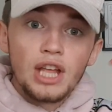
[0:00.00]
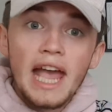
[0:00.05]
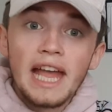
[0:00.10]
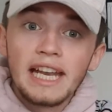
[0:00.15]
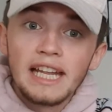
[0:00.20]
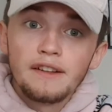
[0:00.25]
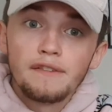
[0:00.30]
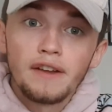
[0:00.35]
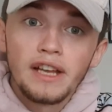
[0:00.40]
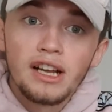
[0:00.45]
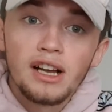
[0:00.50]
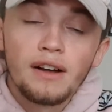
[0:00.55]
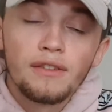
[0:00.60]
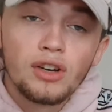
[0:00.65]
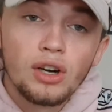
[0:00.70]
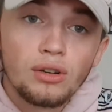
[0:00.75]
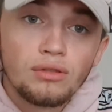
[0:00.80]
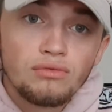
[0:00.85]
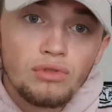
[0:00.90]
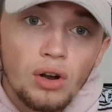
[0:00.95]
anything I've
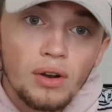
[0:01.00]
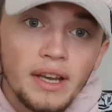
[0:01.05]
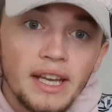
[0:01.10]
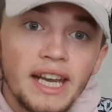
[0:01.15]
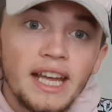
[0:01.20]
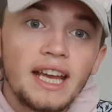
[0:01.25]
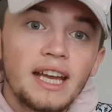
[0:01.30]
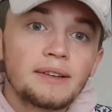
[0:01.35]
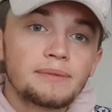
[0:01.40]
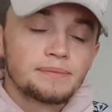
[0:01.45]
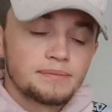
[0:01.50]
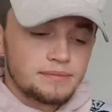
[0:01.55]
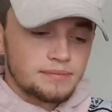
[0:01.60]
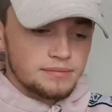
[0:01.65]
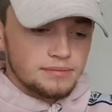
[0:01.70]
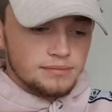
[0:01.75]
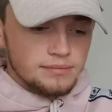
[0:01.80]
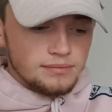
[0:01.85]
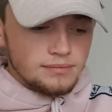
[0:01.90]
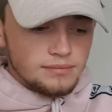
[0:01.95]
got wrong in here.
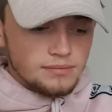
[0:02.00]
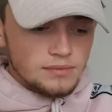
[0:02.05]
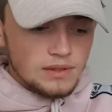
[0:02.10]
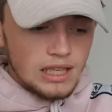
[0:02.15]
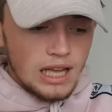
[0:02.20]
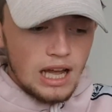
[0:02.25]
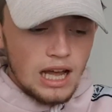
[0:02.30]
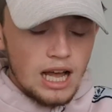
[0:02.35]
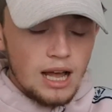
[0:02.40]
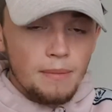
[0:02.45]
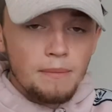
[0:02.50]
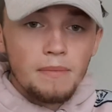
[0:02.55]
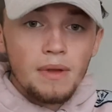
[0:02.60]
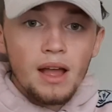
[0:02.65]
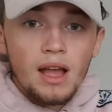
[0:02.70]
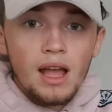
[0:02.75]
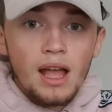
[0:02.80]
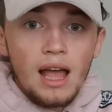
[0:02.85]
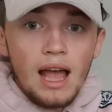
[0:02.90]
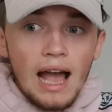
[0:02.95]
And
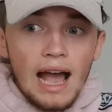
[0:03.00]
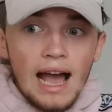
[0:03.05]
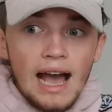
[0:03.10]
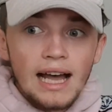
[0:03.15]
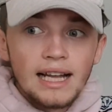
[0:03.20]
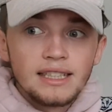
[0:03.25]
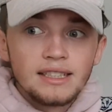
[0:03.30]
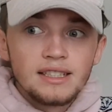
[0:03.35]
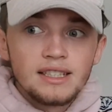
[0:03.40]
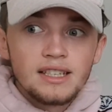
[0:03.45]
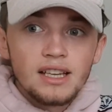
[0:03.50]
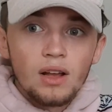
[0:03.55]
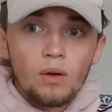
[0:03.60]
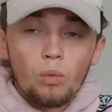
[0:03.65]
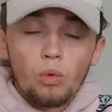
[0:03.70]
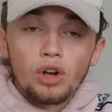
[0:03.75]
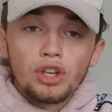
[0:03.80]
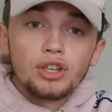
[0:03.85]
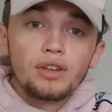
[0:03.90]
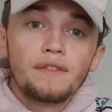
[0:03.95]

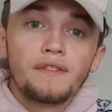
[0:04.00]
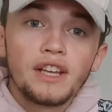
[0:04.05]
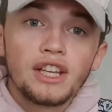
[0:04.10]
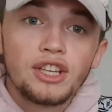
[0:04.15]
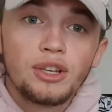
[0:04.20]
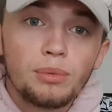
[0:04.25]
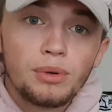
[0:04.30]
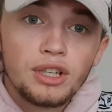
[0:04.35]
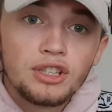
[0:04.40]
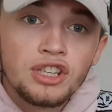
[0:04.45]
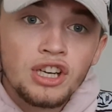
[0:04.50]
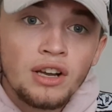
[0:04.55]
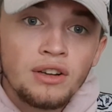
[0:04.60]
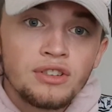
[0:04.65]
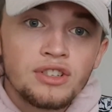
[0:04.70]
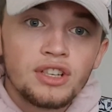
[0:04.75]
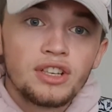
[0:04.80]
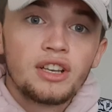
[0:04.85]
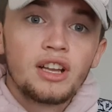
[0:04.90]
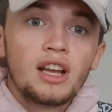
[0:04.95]
what you think you would have
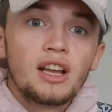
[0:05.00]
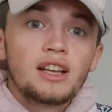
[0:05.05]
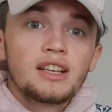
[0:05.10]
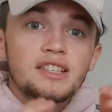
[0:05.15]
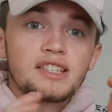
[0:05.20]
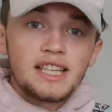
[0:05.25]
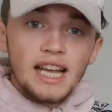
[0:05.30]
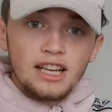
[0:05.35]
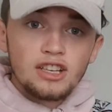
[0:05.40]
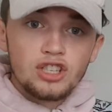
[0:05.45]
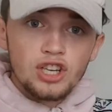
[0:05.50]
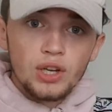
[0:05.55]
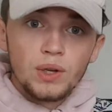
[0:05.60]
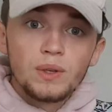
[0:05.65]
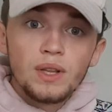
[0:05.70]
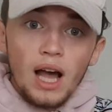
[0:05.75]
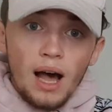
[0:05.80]
chosen. Stay tuned.